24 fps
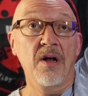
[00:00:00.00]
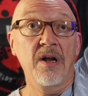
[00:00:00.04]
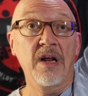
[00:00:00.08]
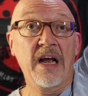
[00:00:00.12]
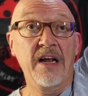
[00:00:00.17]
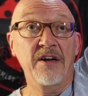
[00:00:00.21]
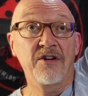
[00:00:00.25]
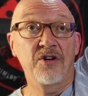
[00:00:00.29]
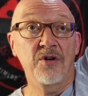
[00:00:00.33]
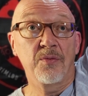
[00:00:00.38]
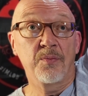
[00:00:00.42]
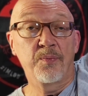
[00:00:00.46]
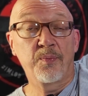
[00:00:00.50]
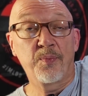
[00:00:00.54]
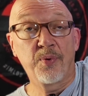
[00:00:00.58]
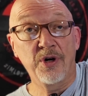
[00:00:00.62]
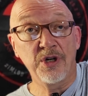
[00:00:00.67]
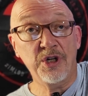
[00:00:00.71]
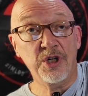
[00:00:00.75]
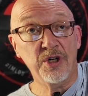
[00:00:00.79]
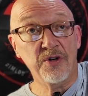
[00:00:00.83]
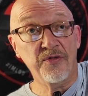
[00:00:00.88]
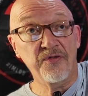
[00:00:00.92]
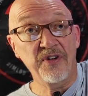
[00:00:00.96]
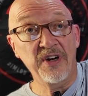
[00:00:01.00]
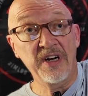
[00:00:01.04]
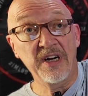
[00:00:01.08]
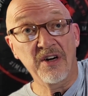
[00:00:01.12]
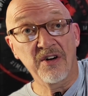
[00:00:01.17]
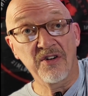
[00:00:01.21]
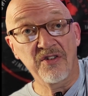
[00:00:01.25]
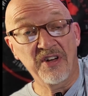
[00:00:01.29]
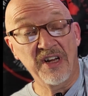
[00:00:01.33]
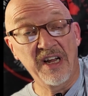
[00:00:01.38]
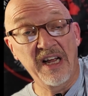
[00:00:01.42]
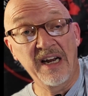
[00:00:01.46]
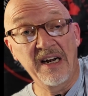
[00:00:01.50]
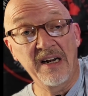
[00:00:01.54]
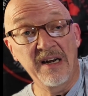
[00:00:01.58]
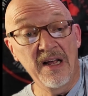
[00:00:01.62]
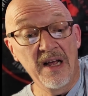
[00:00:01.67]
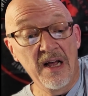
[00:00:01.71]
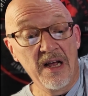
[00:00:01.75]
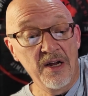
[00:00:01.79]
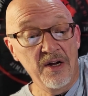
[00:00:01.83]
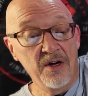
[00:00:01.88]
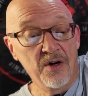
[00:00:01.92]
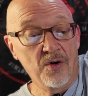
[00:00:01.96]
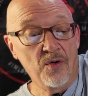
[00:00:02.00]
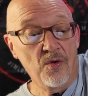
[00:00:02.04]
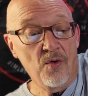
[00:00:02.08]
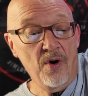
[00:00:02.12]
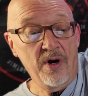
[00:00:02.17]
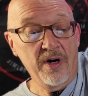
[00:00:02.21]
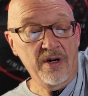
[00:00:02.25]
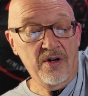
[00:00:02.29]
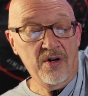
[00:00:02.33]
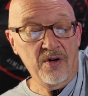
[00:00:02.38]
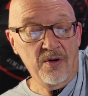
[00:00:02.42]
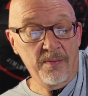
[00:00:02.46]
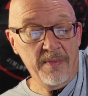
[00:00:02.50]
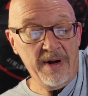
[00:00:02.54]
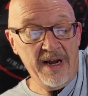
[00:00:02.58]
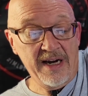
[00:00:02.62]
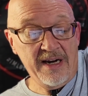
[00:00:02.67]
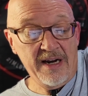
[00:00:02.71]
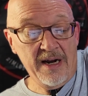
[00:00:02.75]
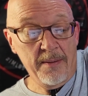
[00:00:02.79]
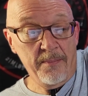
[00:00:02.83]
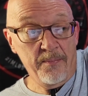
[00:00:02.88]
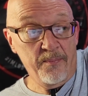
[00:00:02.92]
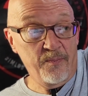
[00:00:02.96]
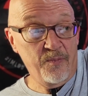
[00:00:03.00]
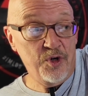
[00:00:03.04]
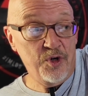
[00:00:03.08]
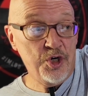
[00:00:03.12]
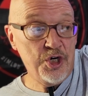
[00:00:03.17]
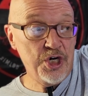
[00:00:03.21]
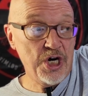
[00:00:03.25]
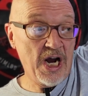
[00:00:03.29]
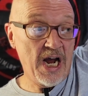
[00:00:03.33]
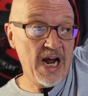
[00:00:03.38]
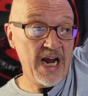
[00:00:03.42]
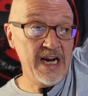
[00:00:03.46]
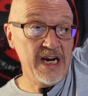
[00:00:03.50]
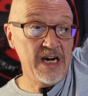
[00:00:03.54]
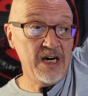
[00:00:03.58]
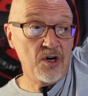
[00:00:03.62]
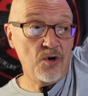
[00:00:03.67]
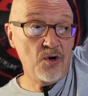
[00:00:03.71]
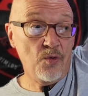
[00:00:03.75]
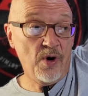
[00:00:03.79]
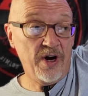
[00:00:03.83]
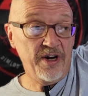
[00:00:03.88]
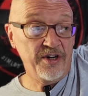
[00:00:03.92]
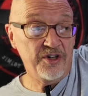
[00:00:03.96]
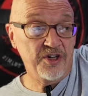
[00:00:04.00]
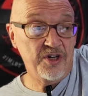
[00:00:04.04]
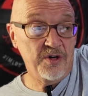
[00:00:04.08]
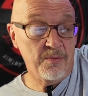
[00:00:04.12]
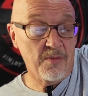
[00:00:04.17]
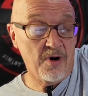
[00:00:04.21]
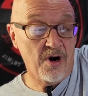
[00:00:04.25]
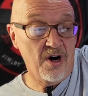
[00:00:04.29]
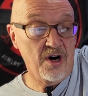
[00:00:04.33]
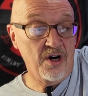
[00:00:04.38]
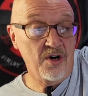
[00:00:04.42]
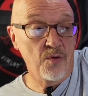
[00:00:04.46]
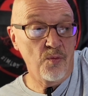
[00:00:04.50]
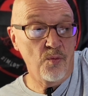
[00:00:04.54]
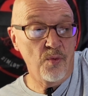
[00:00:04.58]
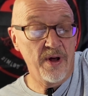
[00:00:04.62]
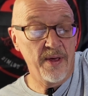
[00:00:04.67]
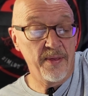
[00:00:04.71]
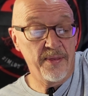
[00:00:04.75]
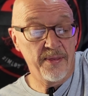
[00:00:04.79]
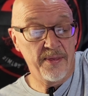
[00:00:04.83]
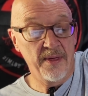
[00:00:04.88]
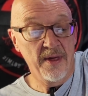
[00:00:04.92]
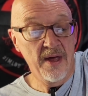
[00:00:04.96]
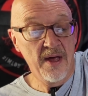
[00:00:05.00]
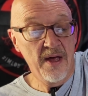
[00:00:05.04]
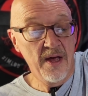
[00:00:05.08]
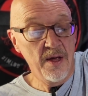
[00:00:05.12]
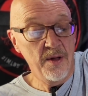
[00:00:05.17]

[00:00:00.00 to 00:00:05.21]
as you put your fingers in, you're going to make a giant question mark with